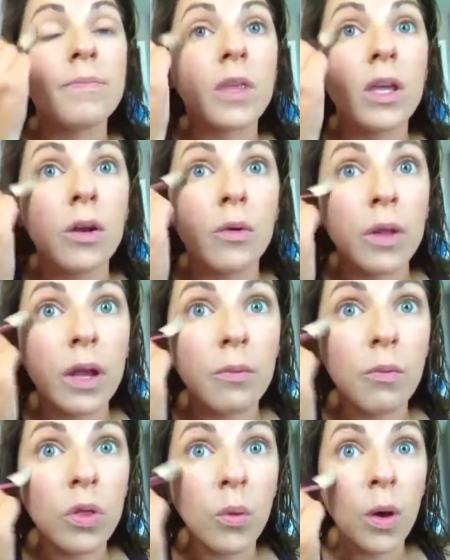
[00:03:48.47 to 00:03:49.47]

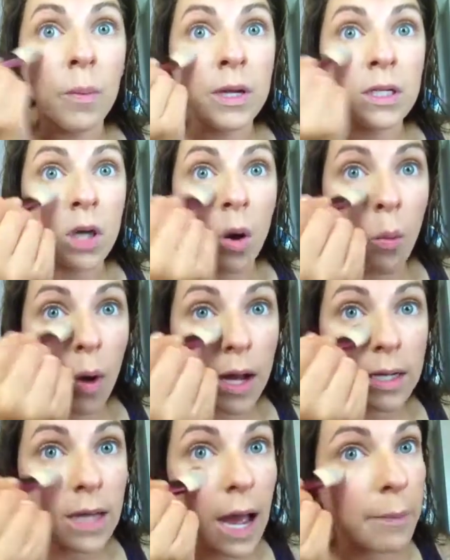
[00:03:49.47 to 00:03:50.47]
that women don't
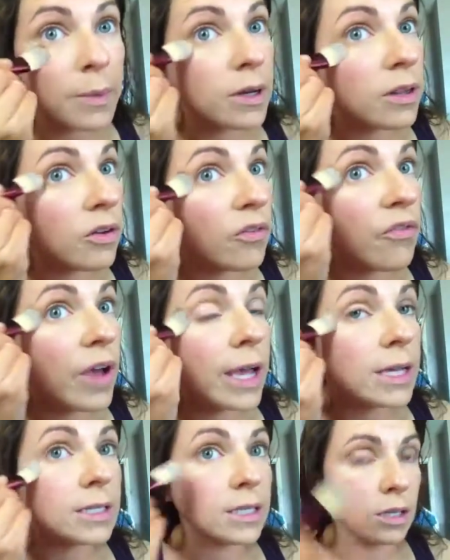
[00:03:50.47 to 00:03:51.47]
want to happen in their
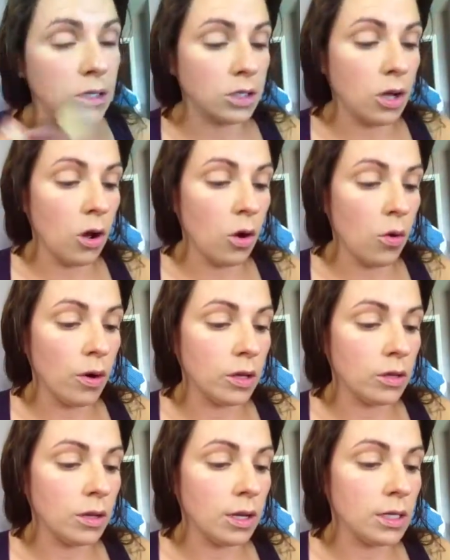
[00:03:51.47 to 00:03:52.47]
face. So
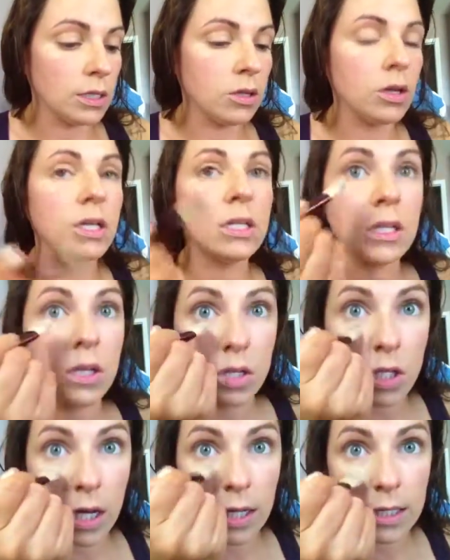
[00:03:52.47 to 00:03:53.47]
it's good to
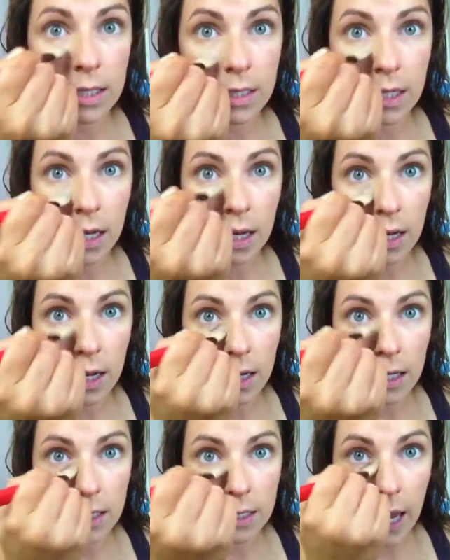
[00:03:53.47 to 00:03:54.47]
just
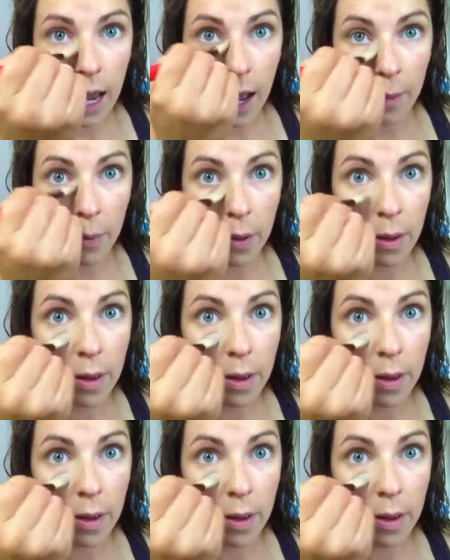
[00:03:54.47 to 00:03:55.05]
tap,